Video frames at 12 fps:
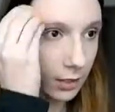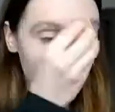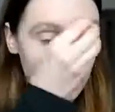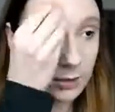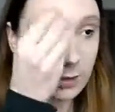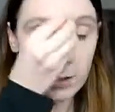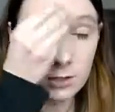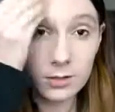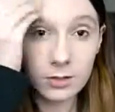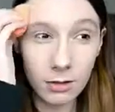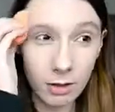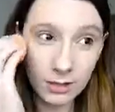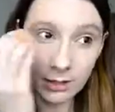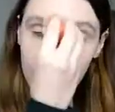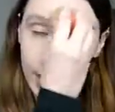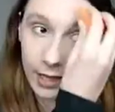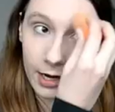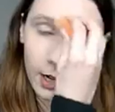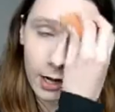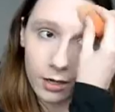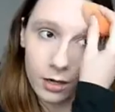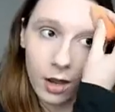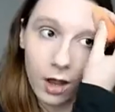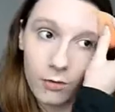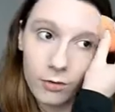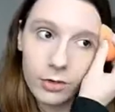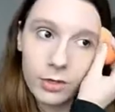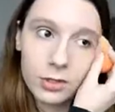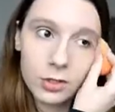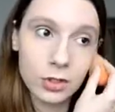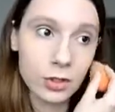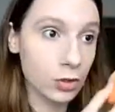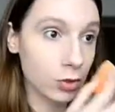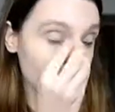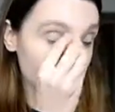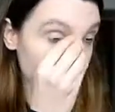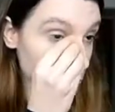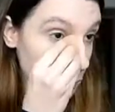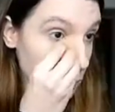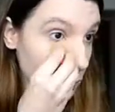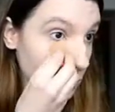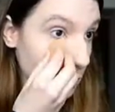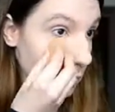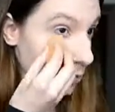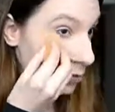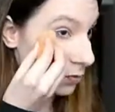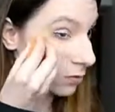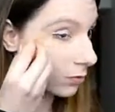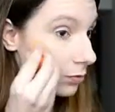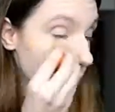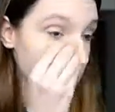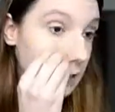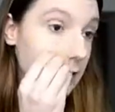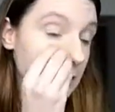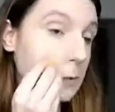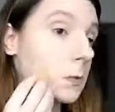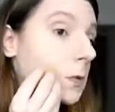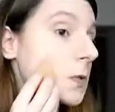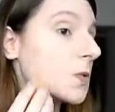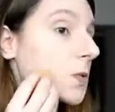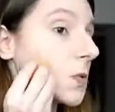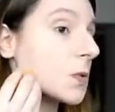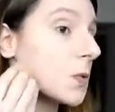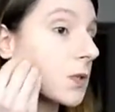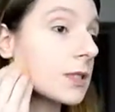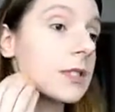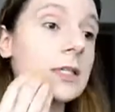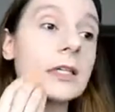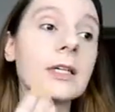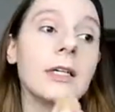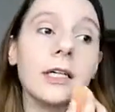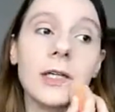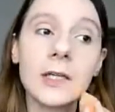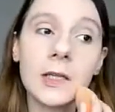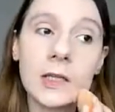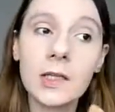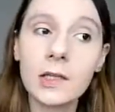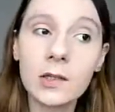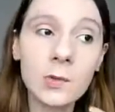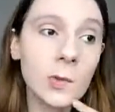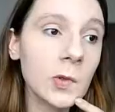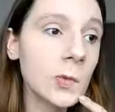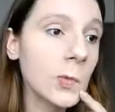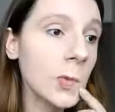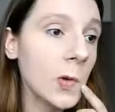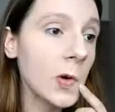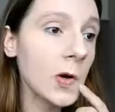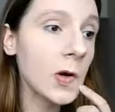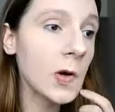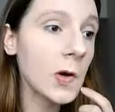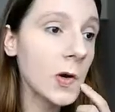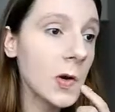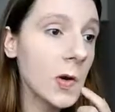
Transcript: and it's not that high coverage, so we are going to use a little more.